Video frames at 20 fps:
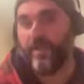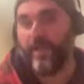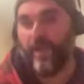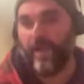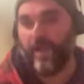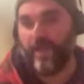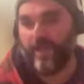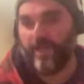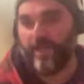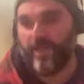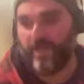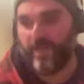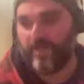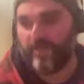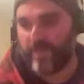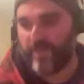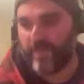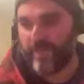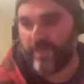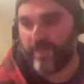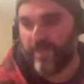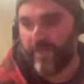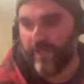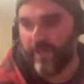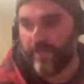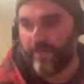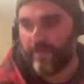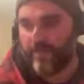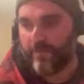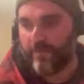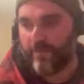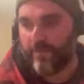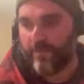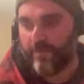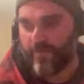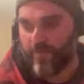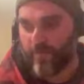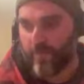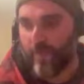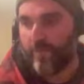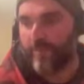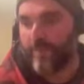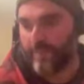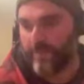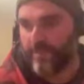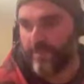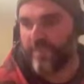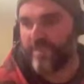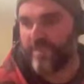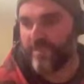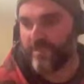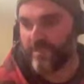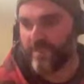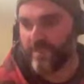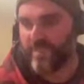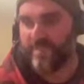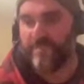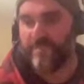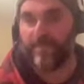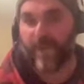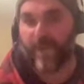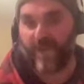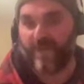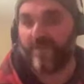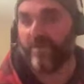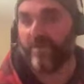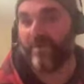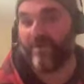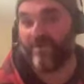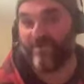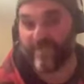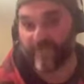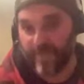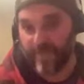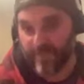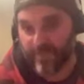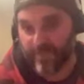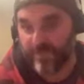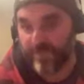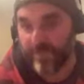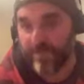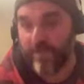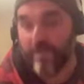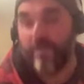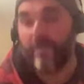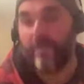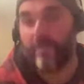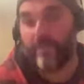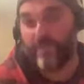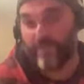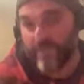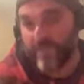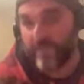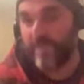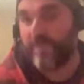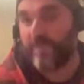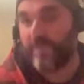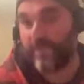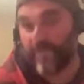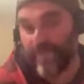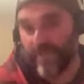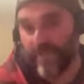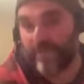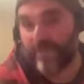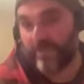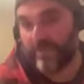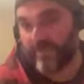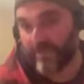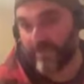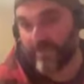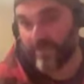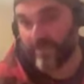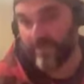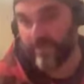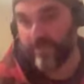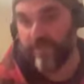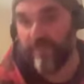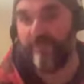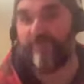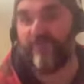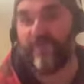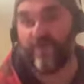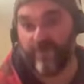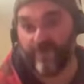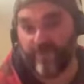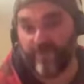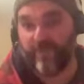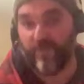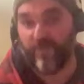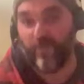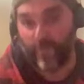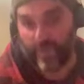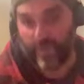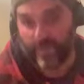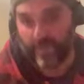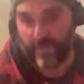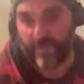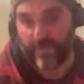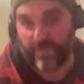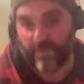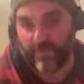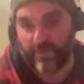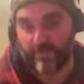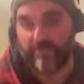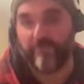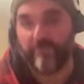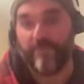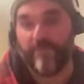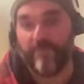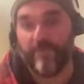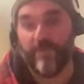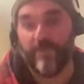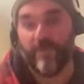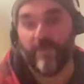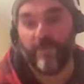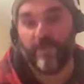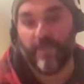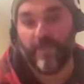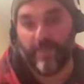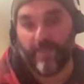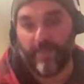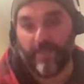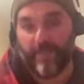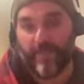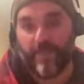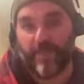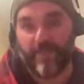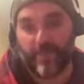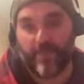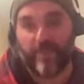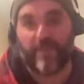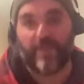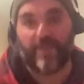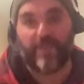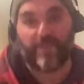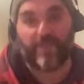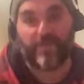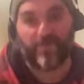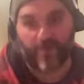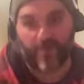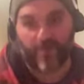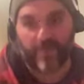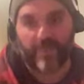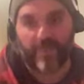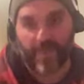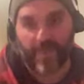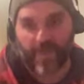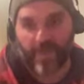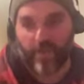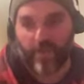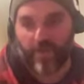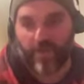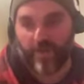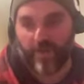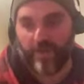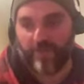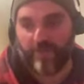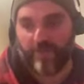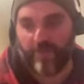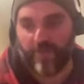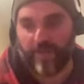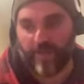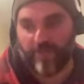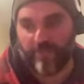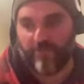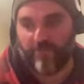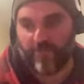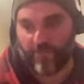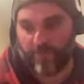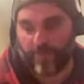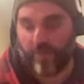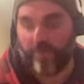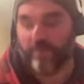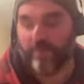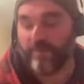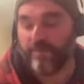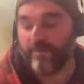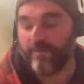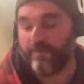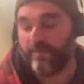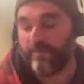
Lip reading: And I think it's really about if we want people with disabilities part of the conversation, we need to be prepared to listen in very different ways. I think that was like the strongest takeaway I can have for that one.